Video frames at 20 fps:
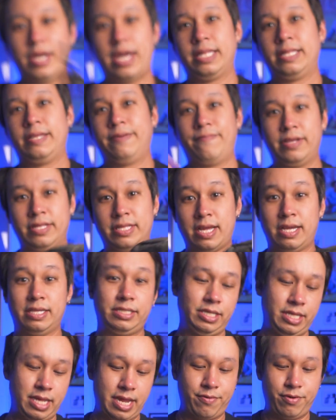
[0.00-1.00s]
at different type
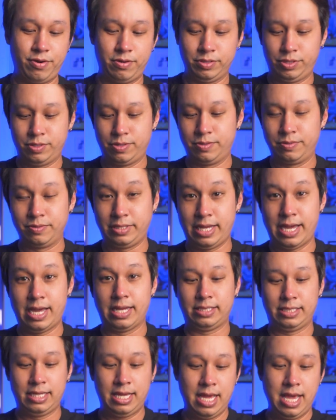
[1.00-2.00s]
scenarios. So
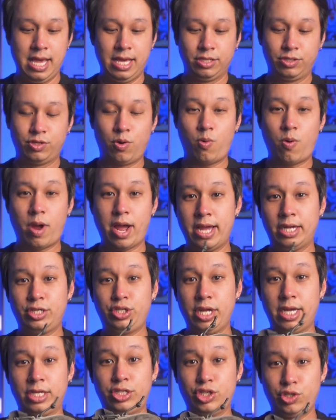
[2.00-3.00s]
yes. So why
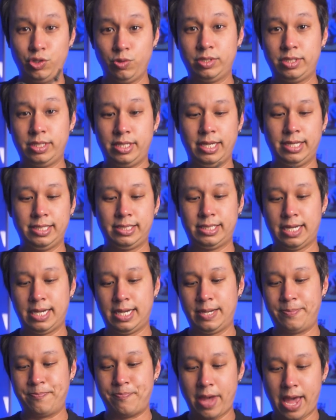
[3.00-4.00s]
actually I choose this
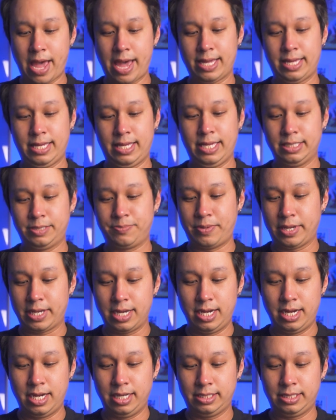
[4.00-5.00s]
bag is
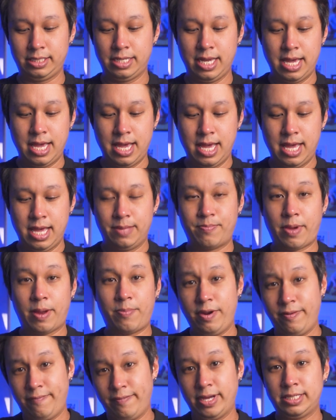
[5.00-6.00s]
because my
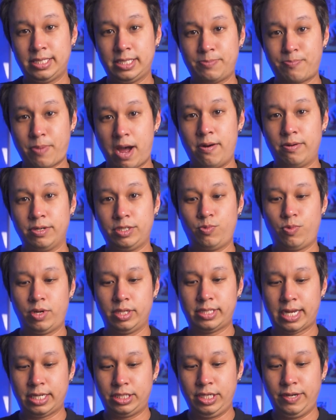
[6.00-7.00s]
previous pouch
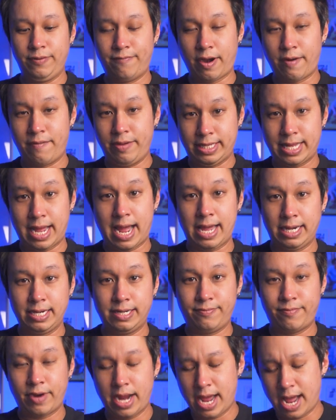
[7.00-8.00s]
was actually very tight,
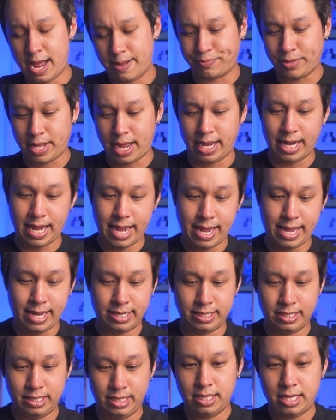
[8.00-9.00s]
very uptight,
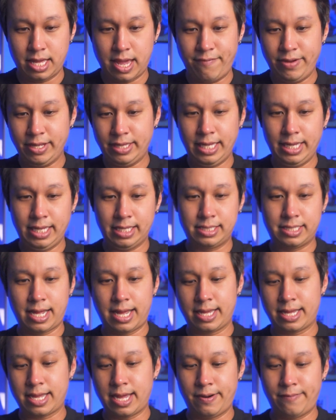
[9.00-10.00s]
and everything is
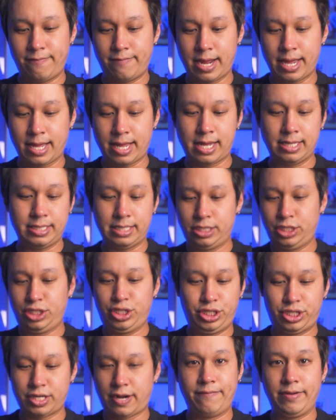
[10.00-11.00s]
like kind of like I just
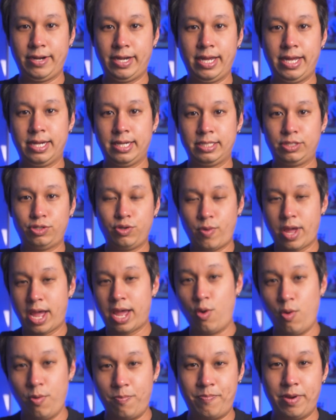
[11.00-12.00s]
shove it in. So when
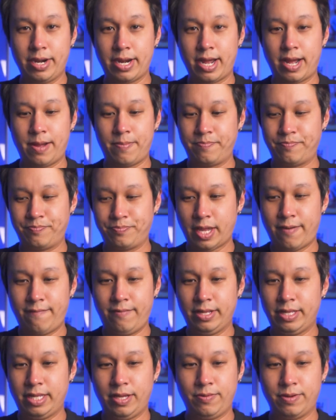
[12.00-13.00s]
I open up,
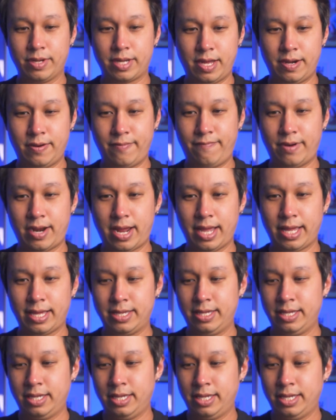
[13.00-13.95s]
everything will kind of like